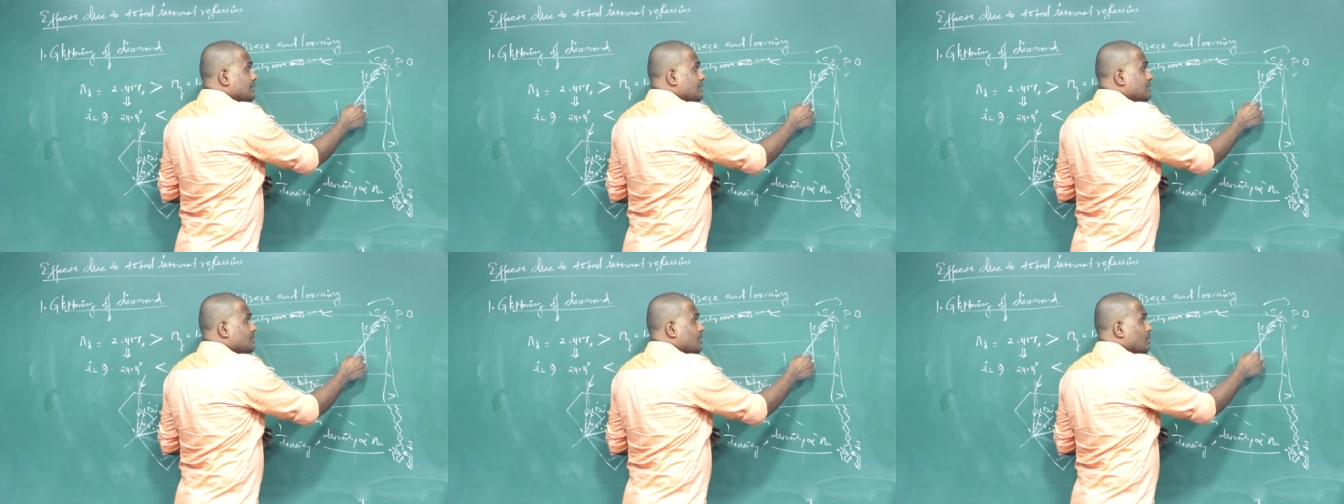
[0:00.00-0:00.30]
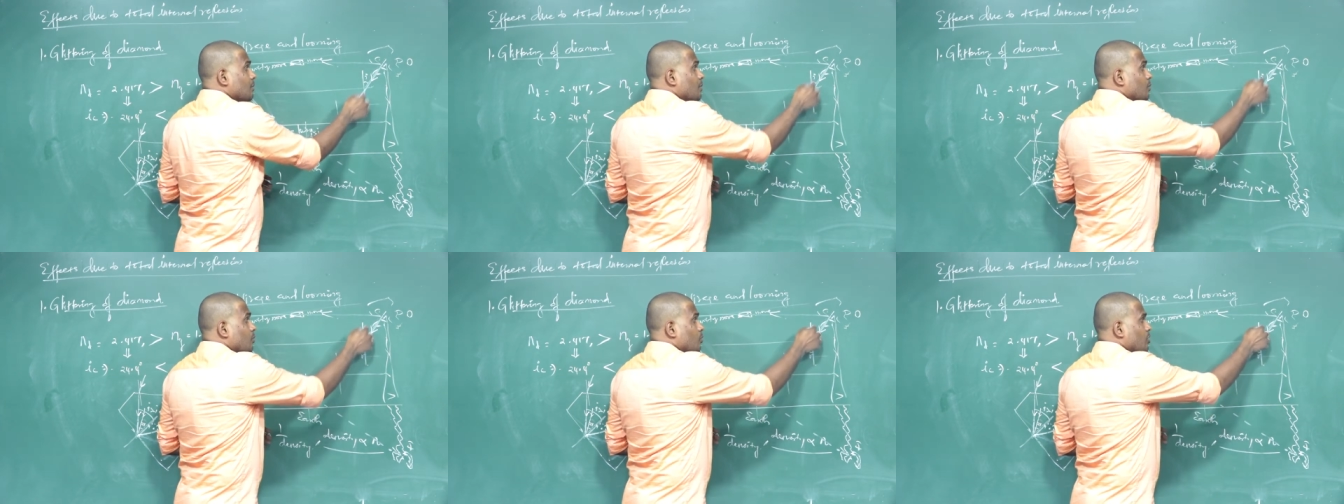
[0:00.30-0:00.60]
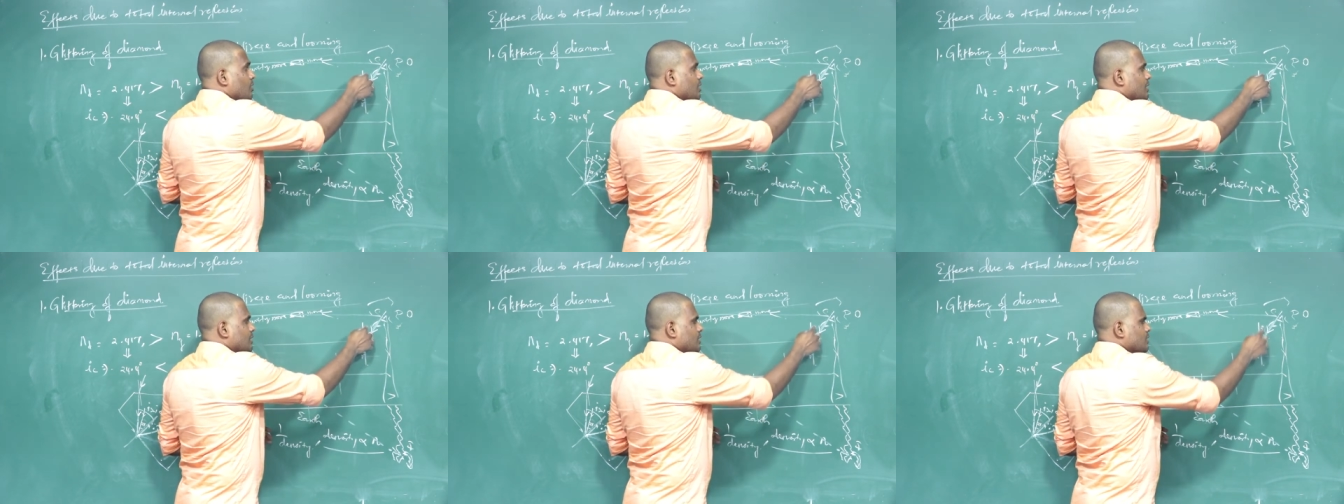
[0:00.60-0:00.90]
this will be
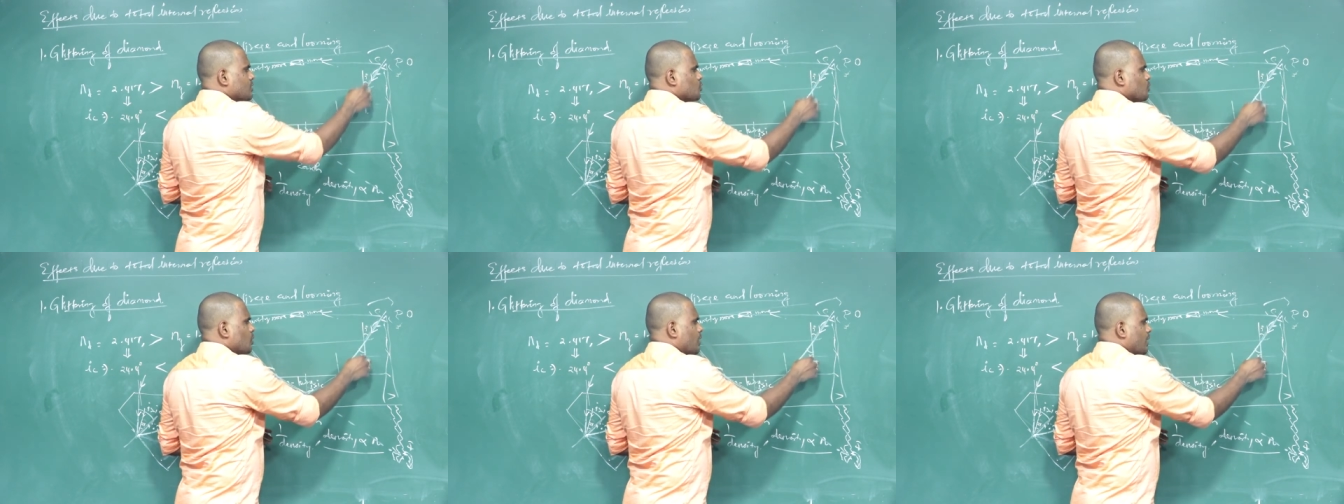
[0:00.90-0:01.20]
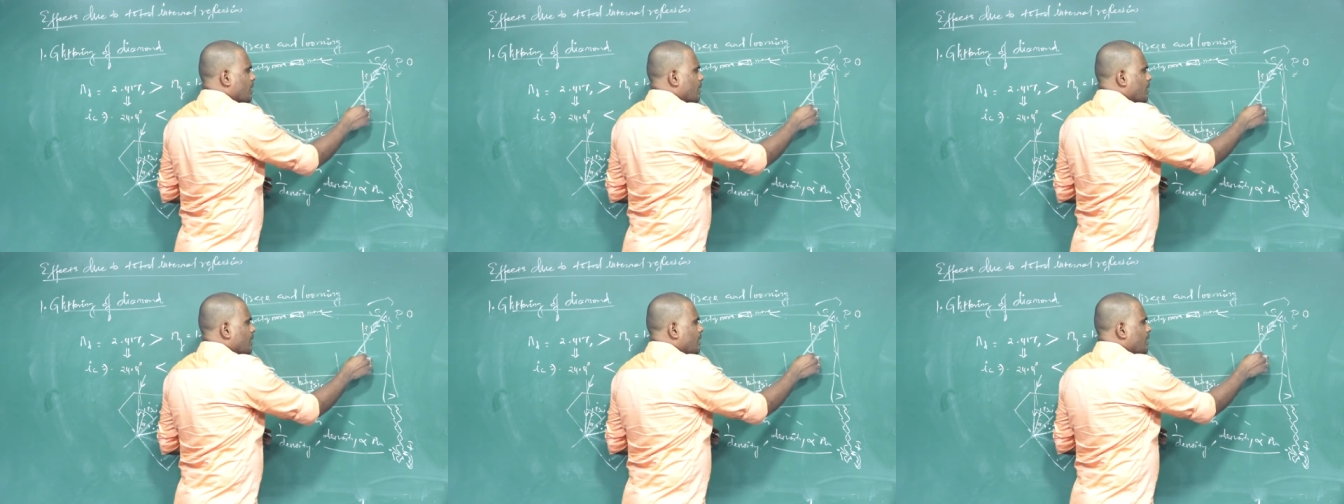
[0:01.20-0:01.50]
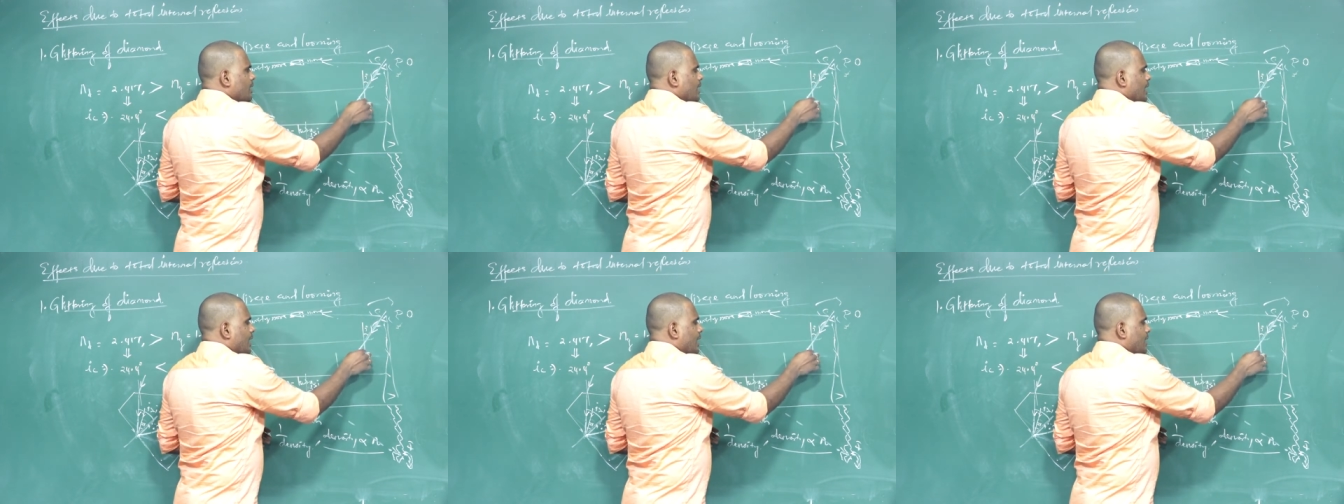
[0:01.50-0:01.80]
more than this one.
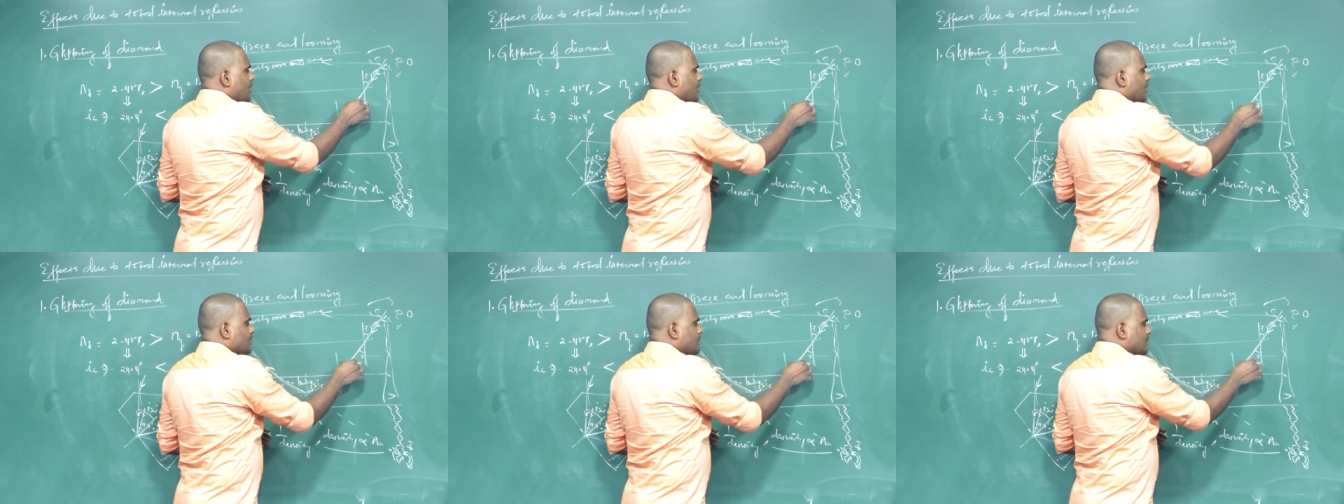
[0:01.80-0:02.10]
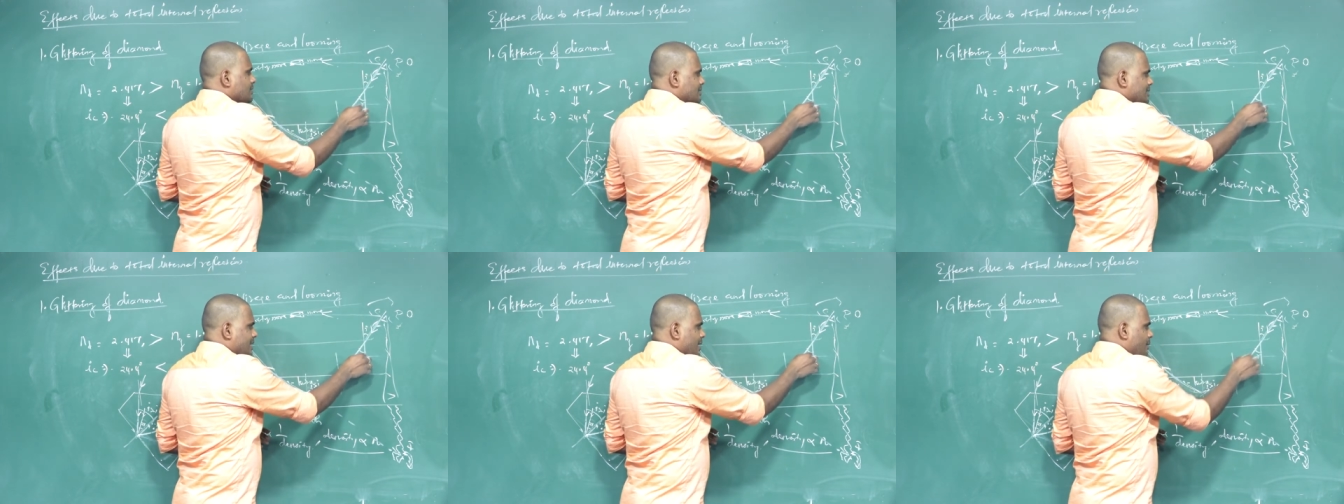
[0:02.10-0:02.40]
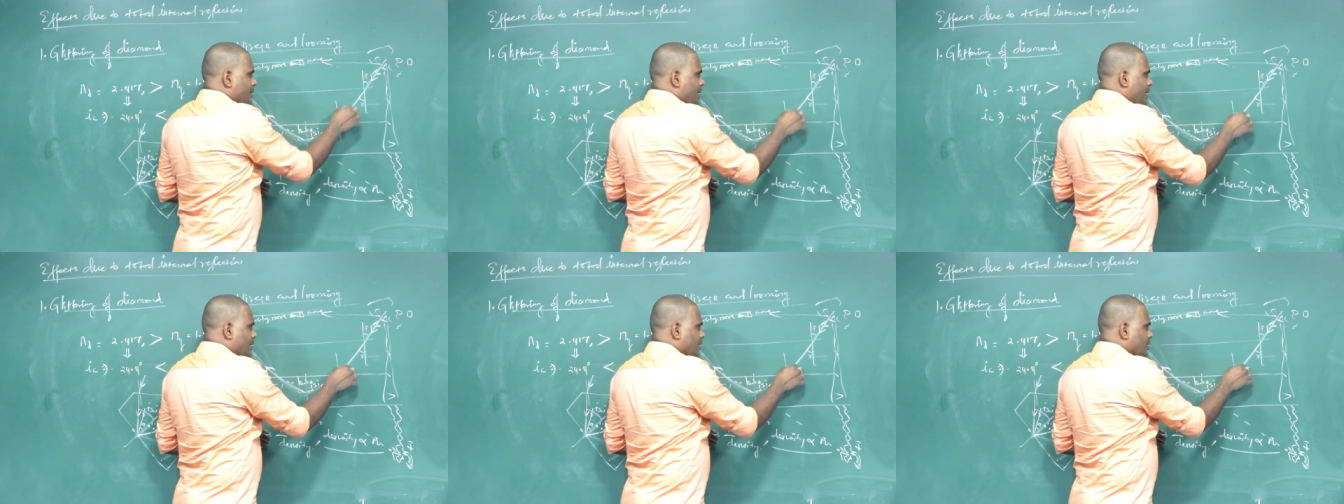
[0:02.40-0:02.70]
And the same
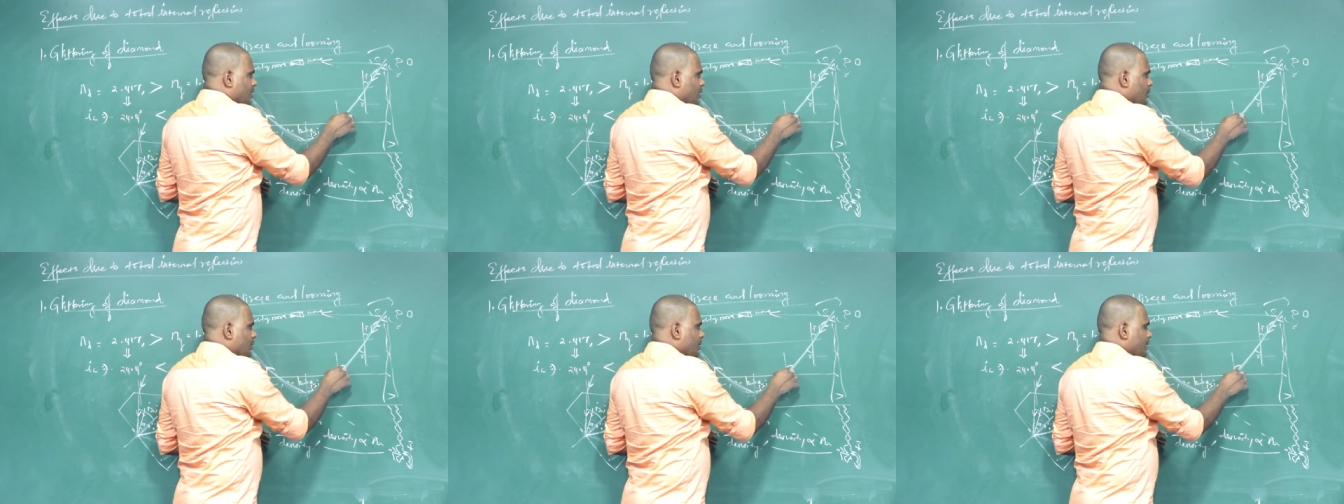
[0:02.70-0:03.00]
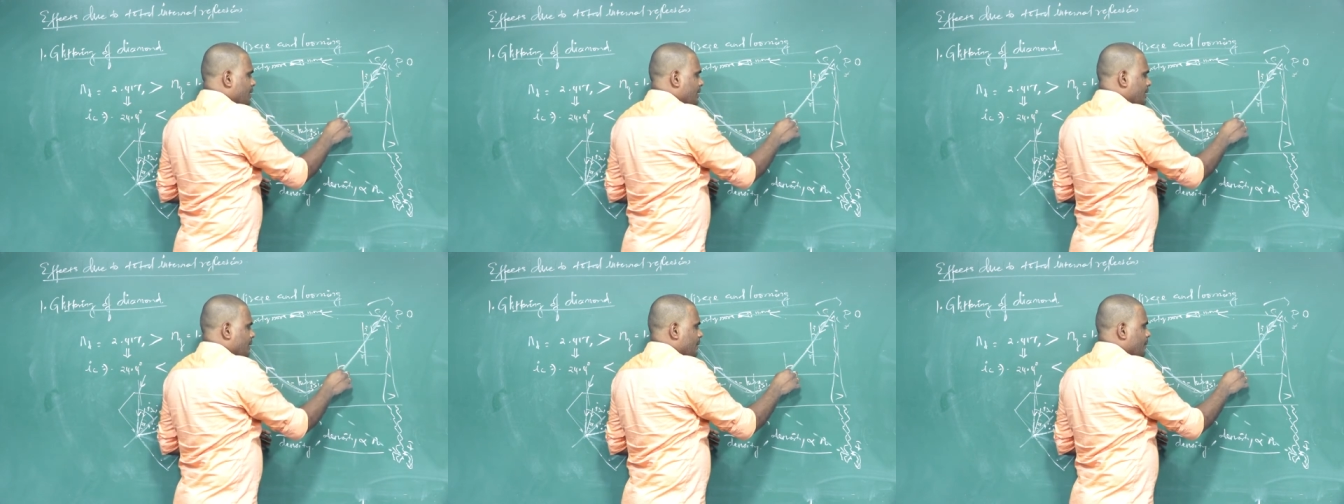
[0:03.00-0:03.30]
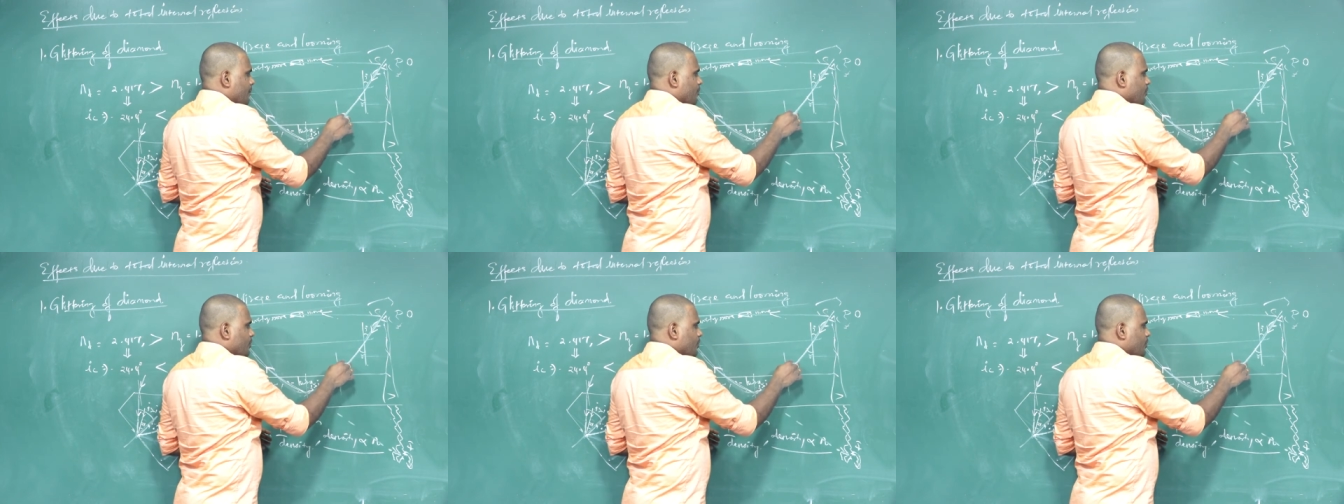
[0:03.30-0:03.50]
angle will be here.